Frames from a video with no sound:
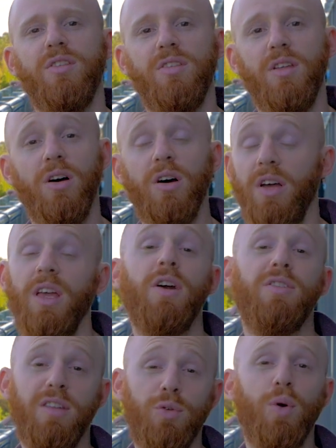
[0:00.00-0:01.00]
the
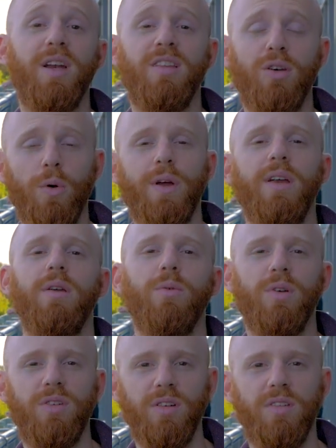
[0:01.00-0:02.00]
ERC20 token,
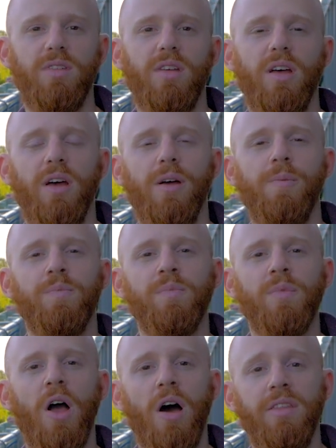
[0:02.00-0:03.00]
which is
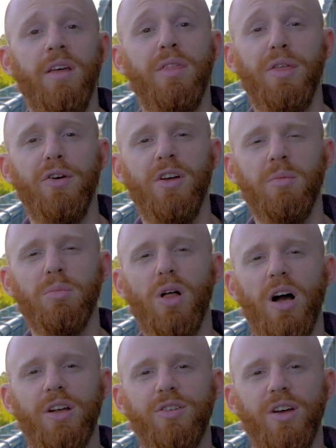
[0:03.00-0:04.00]
on the Ethereum
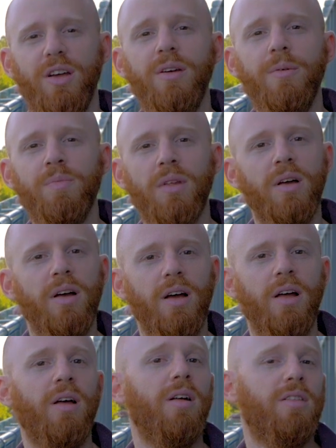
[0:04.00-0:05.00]
blockchain.
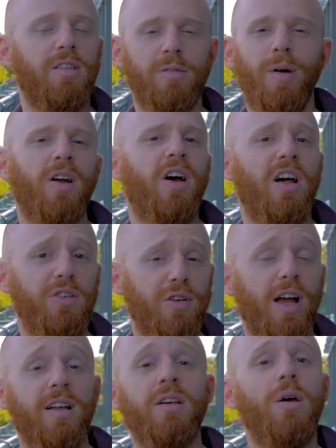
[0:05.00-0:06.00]
It's a smart
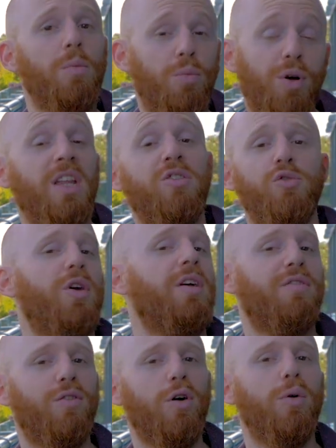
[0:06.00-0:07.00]
contract, pretty
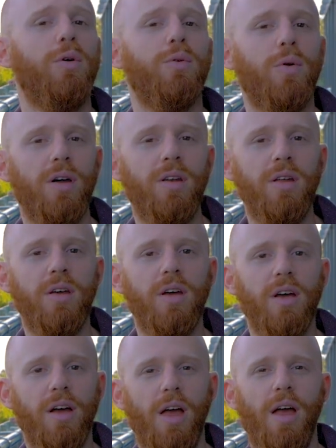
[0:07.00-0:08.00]
straightforward one,
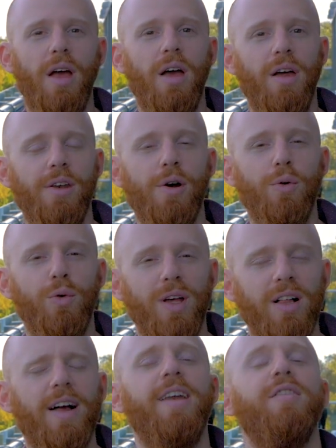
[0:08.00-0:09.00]
no
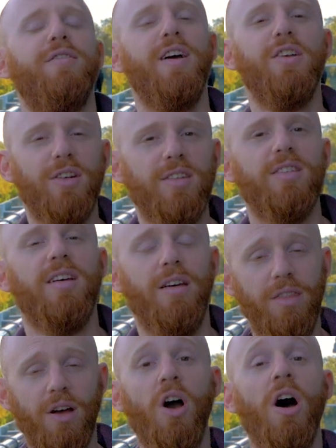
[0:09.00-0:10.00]
real innovations
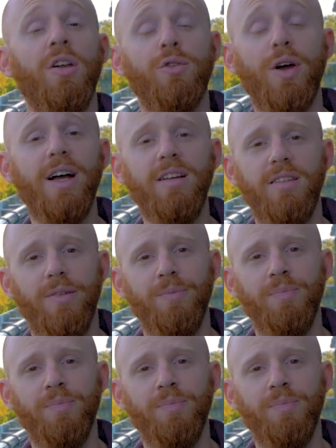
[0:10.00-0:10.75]
in the contract.